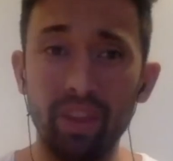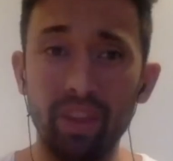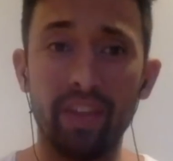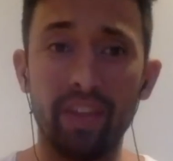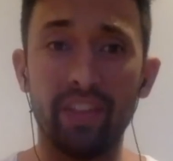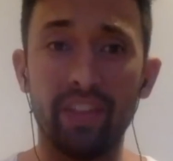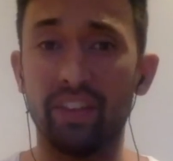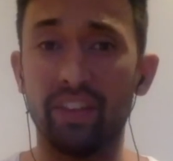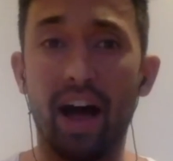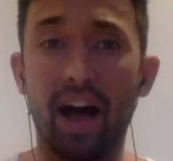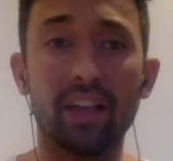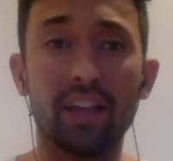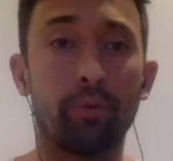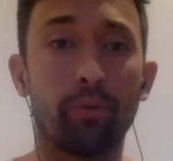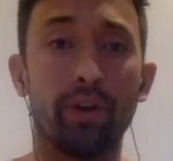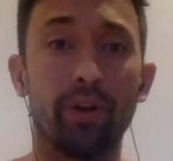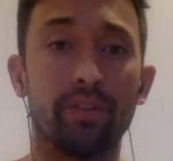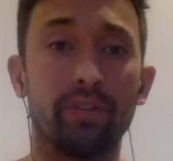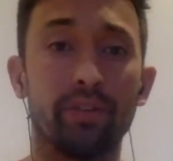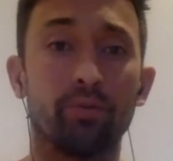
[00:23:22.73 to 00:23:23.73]
And then the
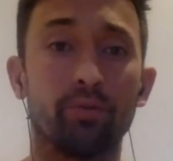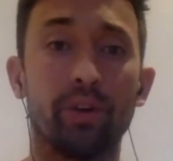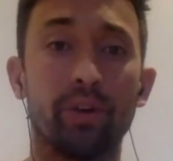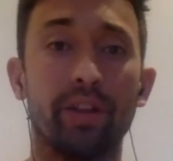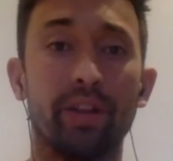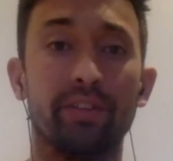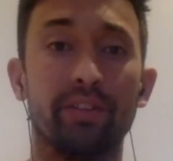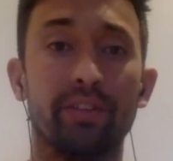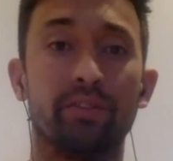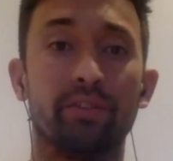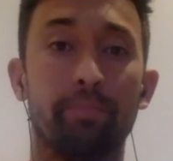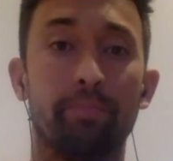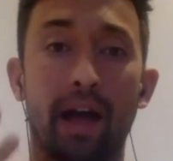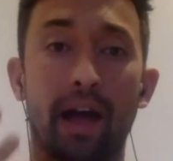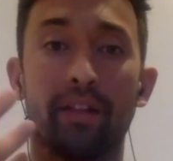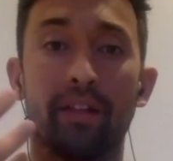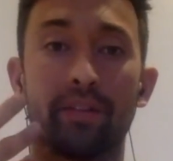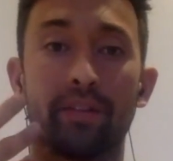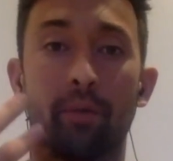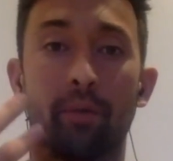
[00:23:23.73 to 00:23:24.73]
last point is really to
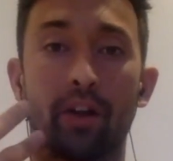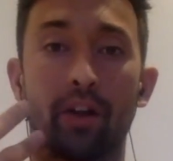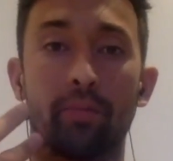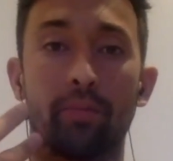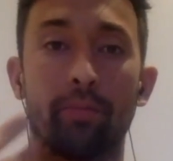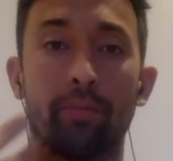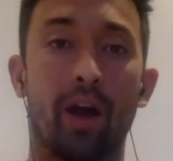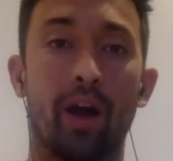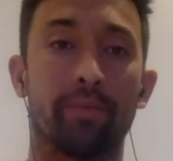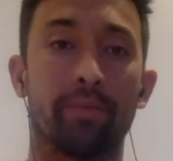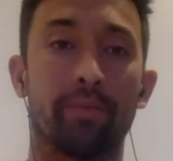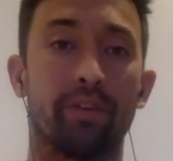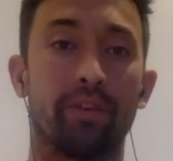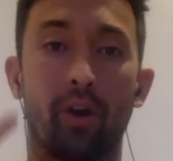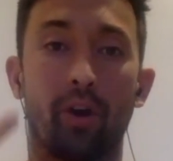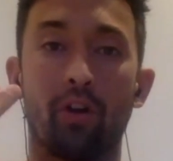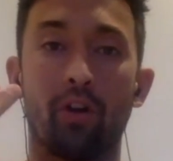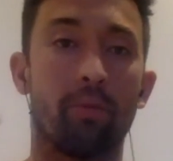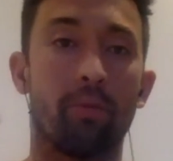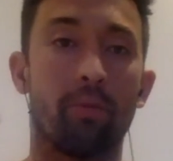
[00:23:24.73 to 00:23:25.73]
balance the microbiome. So
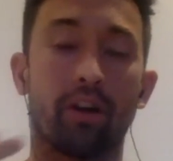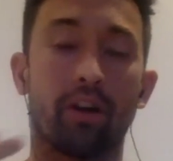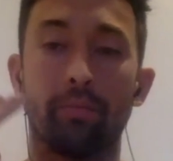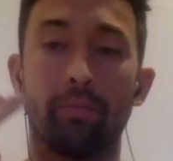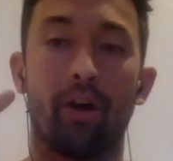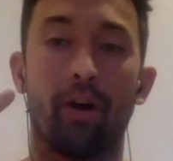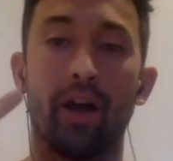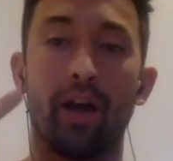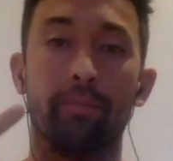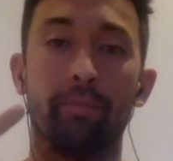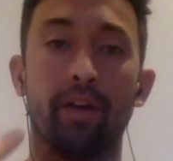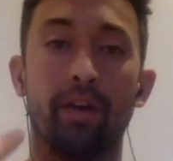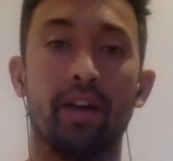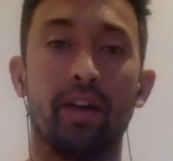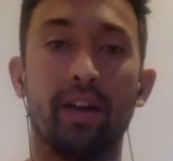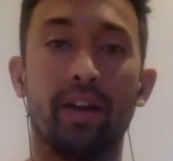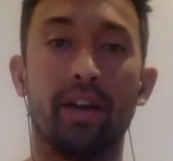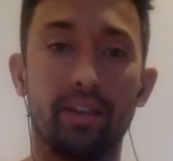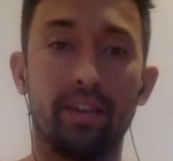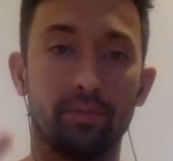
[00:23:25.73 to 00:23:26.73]
the oral microbiome
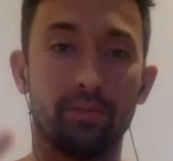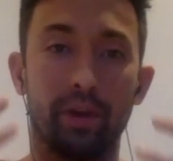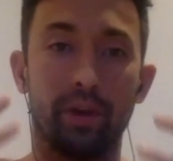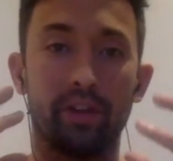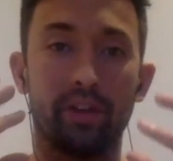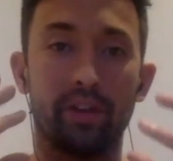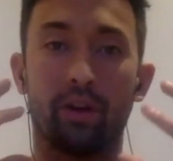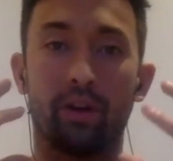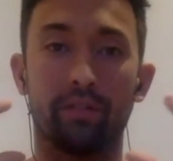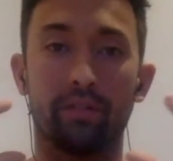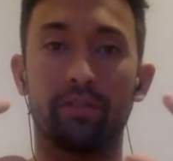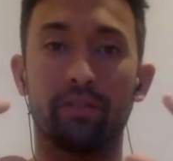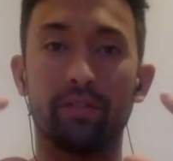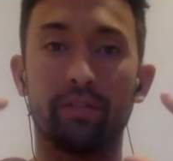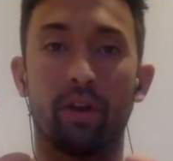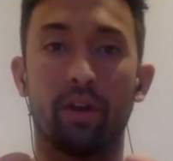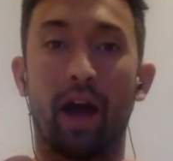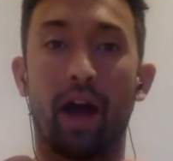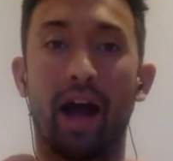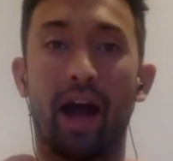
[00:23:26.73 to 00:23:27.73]
is where you got
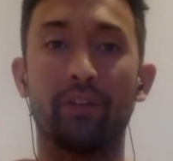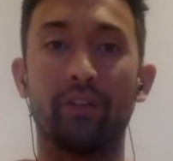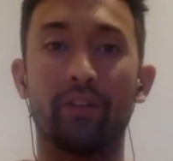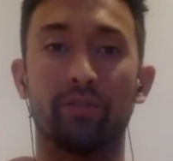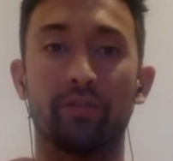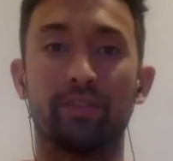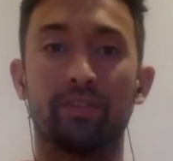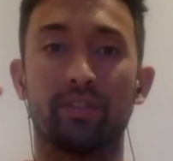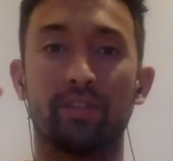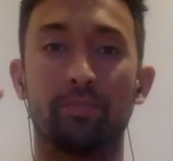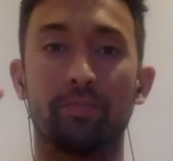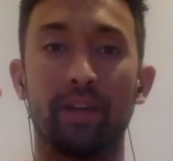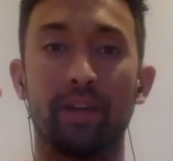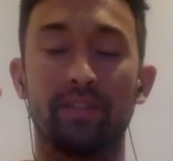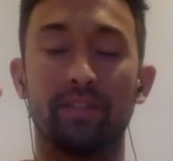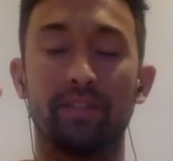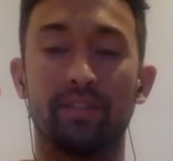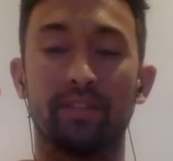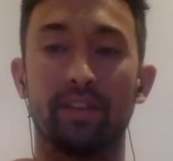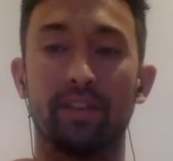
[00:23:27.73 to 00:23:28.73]
you know hundreds of
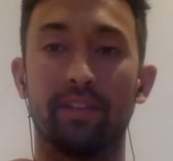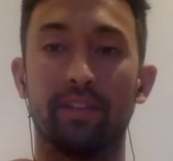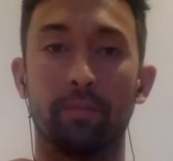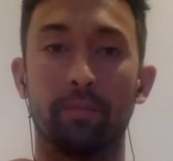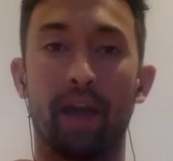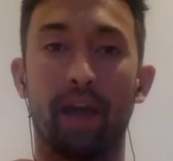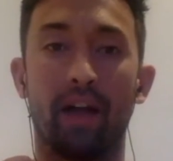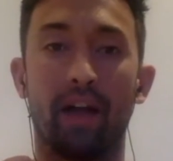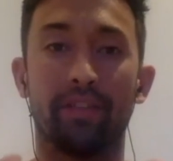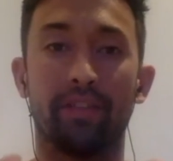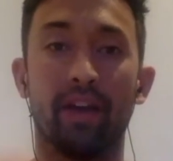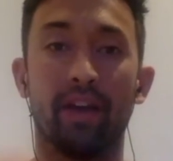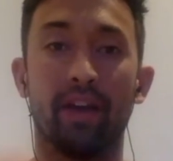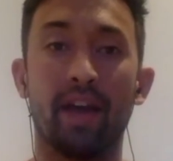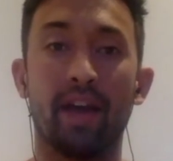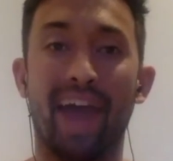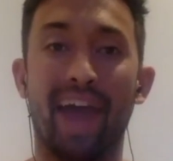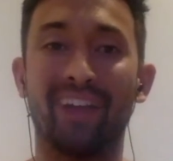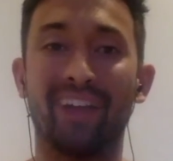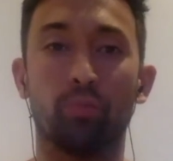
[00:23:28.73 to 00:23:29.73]
species in the mouth,
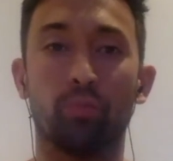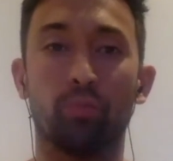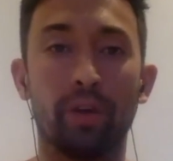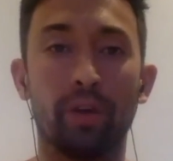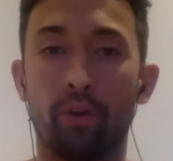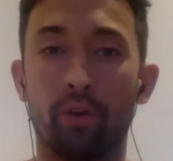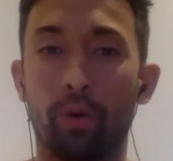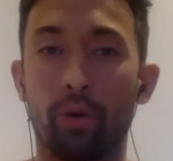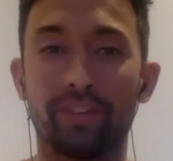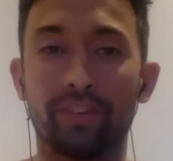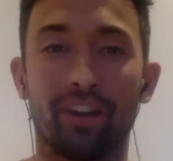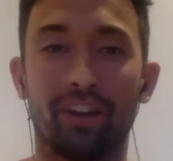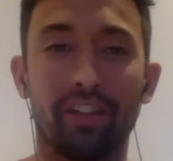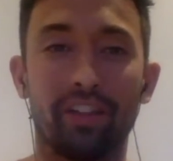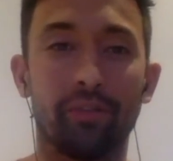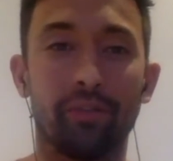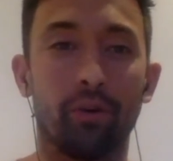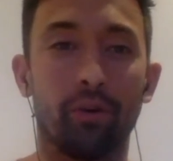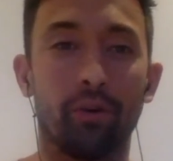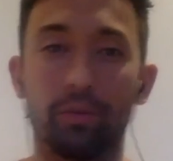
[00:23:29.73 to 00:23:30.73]
and we've always kind
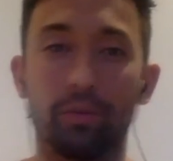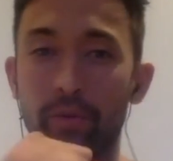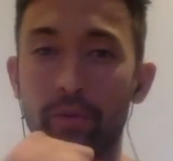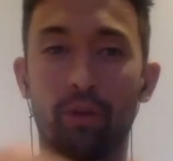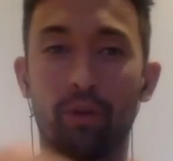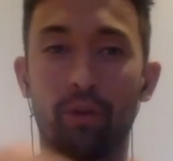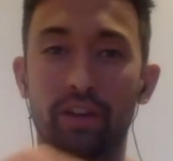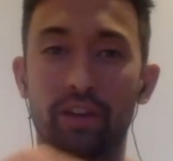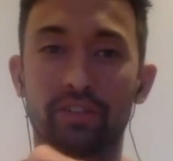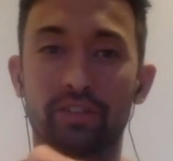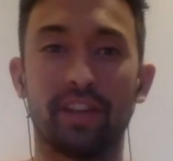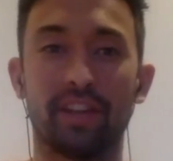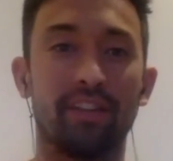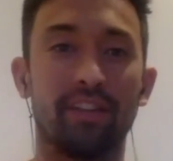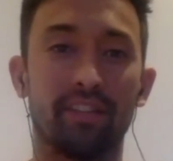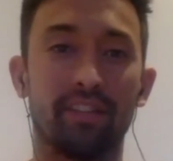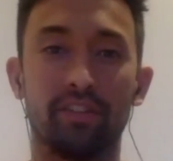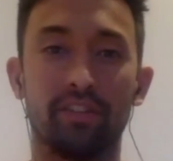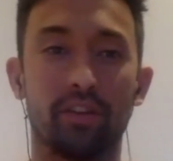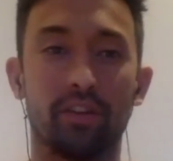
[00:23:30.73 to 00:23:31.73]
of thought that we brush
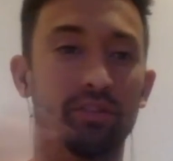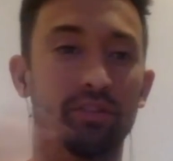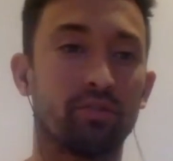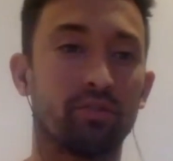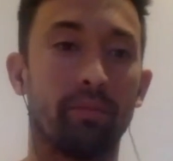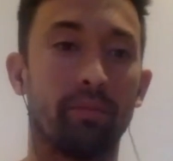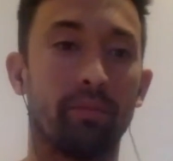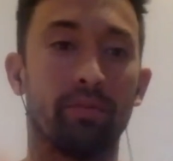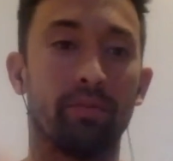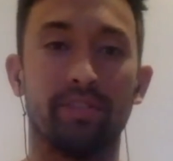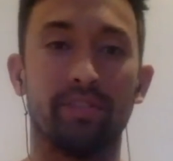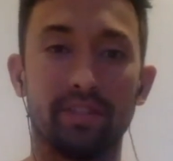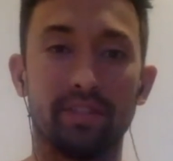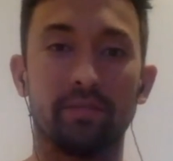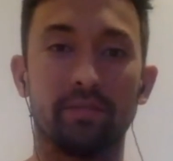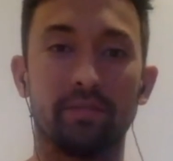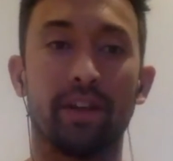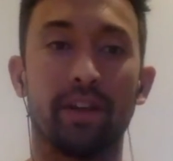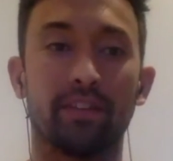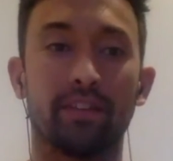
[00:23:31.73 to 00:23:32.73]
teeth and you know scrub and
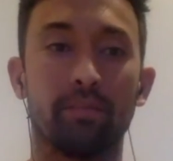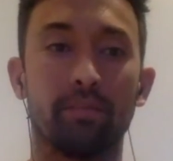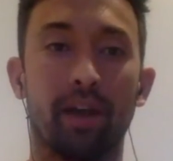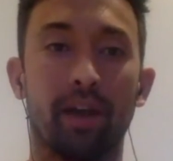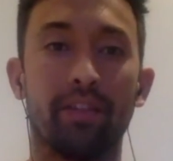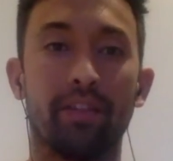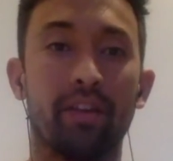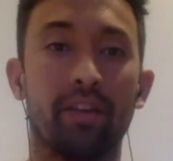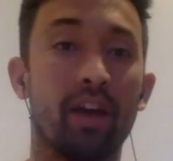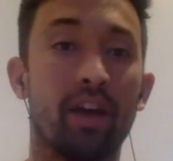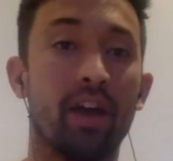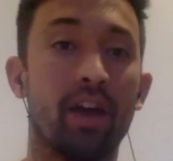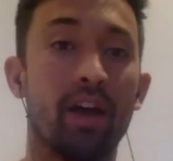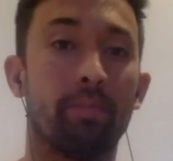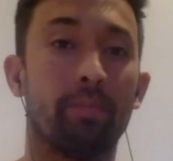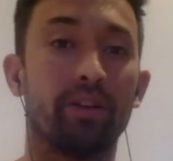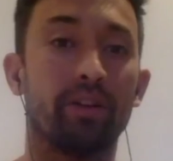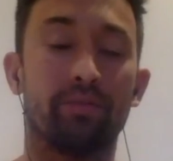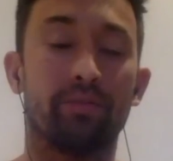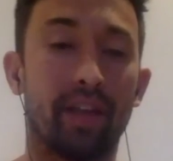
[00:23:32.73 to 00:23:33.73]
disinfect the mouth.
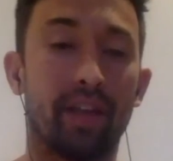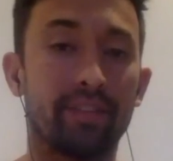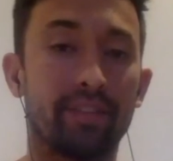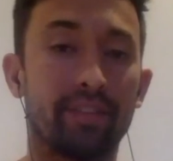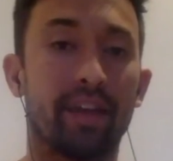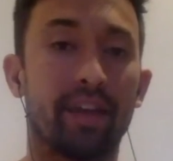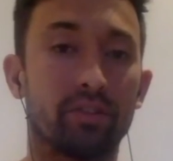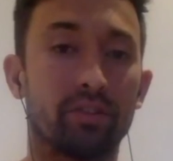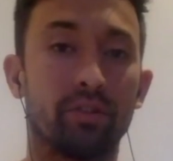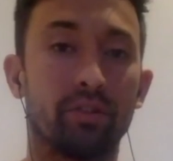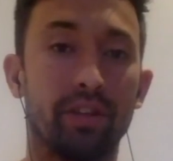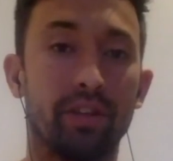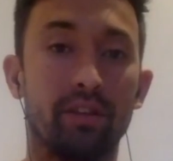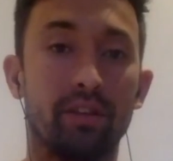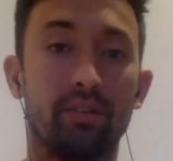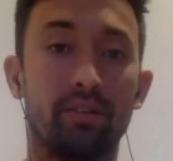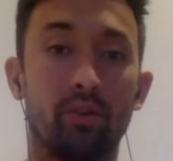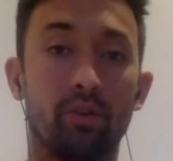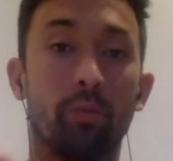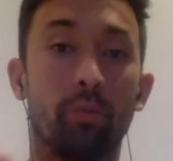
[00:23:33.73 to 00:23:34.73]
But that's actually
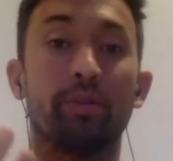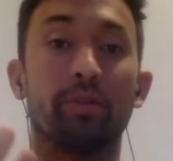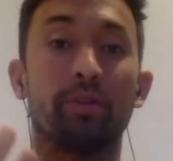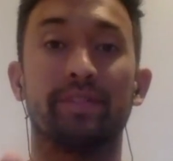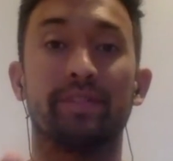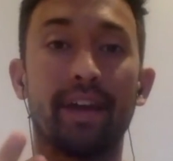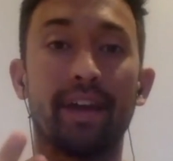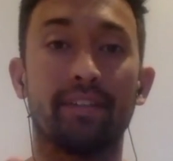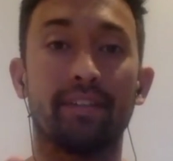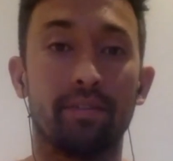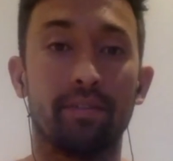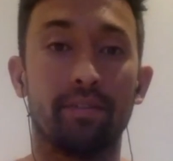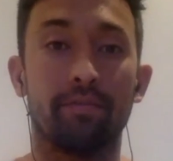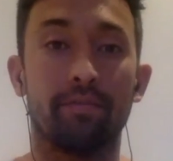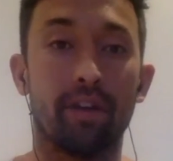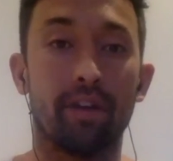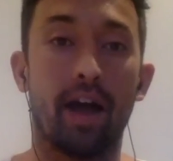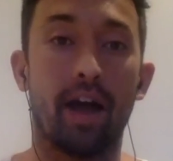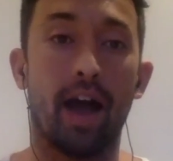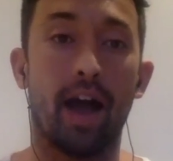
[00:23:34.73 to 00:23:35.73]
your protective
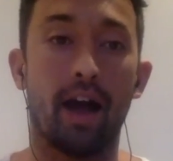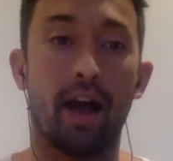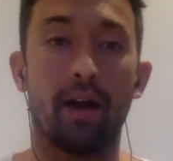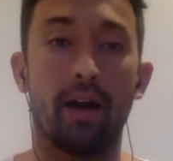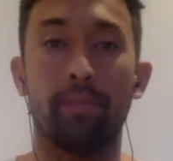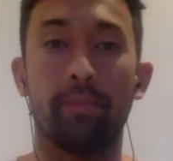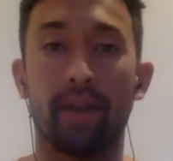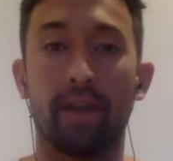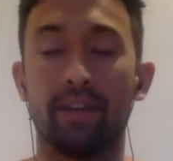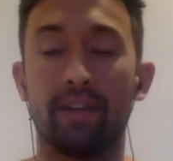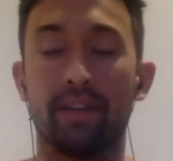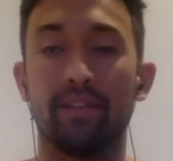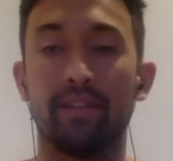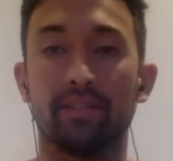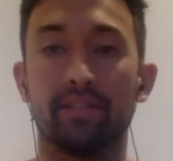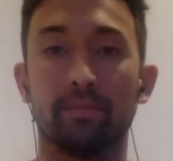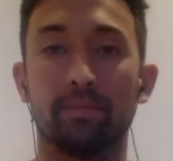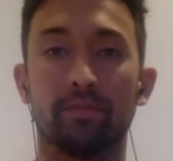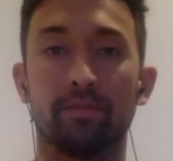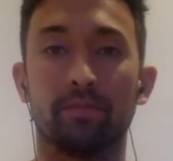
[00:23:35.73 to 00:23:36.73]
uh,
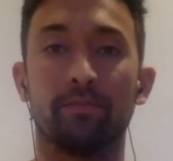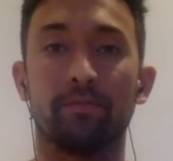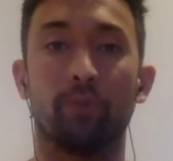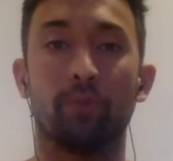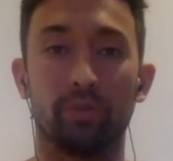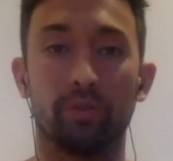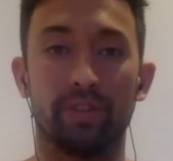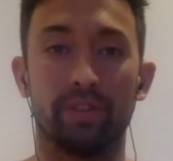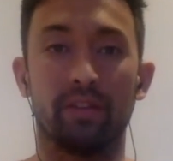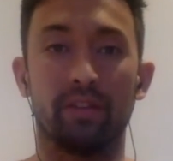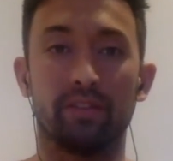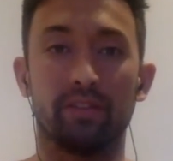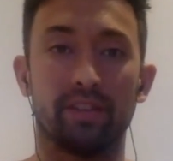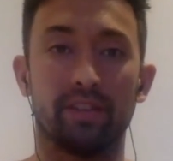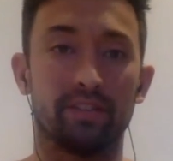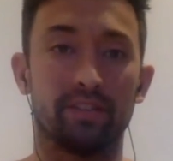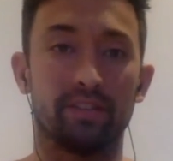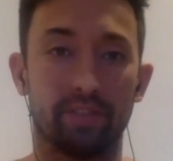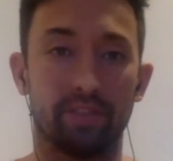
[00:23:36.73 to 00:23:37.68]
mechanisms for dental disease.